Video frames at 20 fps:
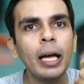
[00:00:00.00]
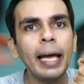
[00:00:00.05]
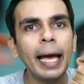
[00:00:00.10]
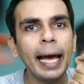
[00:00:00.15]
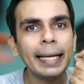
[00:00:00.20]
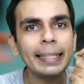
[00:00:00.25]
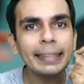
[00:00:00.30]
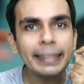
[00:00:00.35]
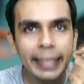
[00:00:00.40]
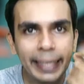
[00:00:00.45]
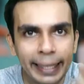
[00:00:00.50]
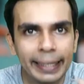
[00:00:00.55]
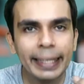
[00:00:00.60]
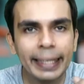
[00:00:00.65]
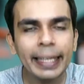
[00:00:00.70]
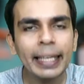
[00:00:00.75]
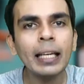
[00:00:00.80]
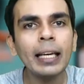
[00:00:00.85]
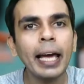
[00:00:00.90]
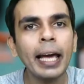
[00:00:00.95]
and
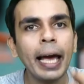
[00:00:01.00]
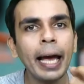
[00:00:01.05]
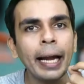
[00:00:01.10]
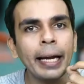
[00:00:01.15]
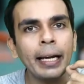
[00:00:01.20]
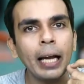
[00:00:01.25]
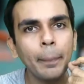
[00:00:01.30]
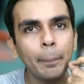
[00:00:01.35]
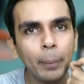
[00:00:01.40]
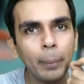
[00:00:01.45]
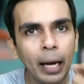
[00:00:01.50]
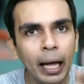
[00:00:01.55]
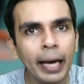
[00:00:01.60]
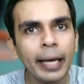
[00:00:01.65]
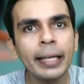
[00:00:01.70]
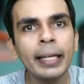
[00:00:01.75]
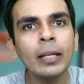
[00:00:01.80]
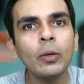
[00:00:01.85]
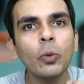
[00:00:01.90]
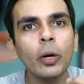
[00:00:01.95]
thinking and
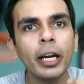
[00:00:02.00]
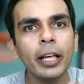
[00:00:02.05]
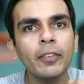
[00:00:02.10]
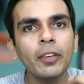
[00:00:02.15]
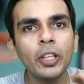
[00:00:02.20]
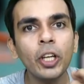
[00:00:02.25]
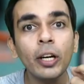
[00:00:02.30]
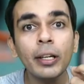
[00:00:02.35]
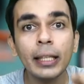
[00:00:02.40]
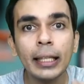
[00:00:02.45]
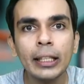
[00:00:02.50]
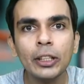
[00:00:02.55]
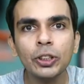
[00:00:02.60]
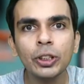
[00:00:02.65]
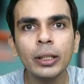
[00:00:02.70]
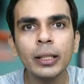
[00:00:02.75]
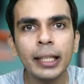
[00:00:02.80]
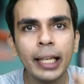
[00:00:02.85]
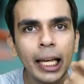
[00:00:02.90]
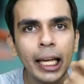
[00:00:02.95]
applying whatever you're
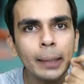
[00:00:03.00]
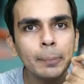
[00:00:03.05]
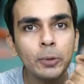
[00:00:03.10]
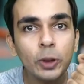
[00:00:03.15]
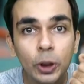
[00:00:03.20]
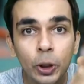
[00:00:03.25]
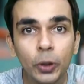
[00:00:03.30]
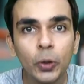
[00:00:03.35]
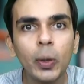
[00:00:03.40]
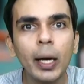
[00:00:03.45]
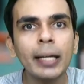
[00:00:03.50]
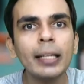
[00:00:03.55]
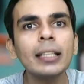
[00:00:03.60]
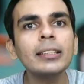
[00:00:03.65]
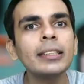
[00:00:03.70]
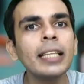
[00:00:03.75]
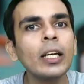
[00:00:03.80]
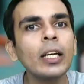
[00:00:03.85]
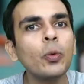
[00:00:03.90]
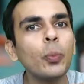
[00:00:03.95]
teaching. It helps you to
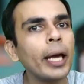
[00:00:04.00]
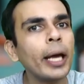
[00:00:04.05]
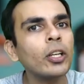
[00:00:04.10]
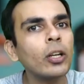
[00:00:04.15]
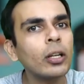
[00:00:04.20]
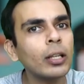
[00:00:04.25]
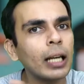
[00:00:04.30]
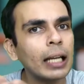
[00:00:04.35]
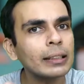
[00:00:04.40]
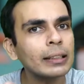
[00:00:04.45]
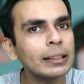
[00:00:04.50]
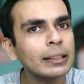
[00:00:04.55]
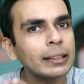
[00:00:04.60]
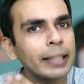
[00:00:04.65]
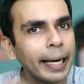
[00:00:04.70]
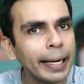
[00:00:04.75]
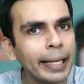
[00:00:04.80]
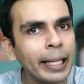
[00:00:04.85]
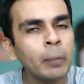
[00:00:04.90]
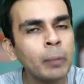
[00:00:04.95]
understand where your class is
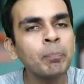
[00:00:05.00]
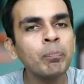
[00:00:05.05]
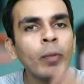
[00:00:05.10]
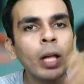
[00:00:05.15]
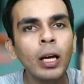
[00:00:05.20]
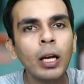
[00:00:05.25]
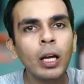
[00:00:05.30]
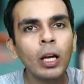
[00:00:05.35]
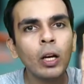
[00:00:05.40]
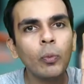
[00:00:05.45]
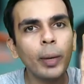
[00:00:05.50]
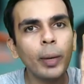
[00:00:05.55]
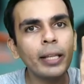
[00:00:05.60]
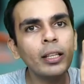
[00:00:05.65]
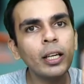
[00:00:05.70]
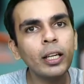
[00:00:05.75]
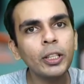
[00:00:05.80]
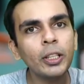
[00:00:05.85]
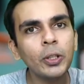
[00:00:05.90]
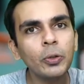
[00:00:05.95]
heading,
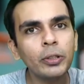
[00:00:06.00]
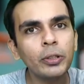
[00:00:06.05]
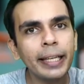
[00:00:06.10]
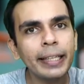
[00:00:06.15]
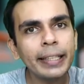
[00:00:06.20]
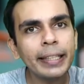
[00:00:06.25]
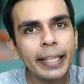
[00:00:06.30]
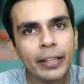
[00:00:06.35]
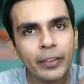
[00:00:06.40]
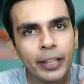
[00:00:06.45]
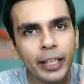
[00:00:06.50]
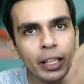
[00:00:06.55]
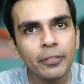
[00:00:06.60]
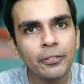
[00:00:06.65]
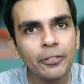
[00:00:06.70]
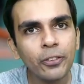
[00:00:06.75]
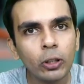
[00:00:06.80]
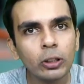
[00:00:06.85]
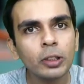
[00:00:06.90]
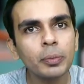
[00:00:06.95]
whether they need
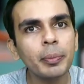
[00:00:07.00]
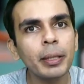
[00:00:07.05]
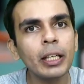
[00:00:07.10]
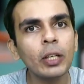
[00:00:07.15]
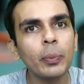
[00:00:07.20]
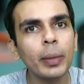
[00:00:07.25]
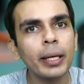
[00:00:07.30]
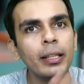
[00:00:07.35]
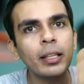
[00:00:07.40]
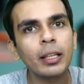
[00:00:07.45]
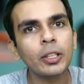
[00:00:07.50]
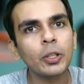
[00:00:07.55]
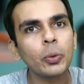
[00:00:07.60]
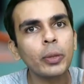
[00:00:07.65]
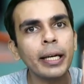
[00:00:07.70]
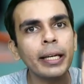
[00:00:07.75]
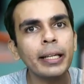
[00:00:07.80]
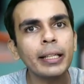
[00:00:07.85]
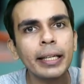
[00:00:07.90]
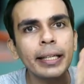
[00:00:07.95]
reinforcement, whether you
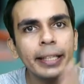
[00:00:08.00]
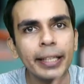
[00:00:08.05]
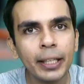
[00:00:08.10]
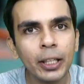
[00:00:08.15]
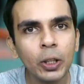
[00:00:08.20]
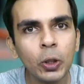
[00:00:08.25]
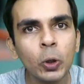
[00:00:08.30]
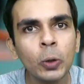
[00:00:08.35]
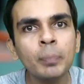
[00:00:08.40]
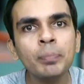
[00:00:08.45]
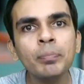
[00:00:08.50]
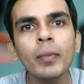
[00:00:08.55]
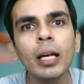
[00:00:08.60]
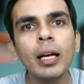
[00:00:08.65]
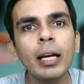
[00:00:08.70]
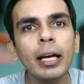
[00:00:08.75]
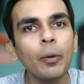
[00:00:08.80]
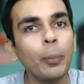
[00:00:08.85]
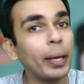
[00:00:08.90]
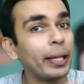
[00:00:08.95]
can continue,
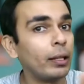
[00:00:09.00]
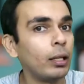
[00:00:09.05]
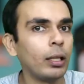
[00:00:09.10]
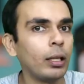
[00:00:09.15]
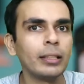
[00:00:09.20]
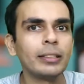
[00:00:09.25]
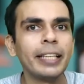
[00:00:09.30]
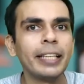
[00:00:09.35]
whether is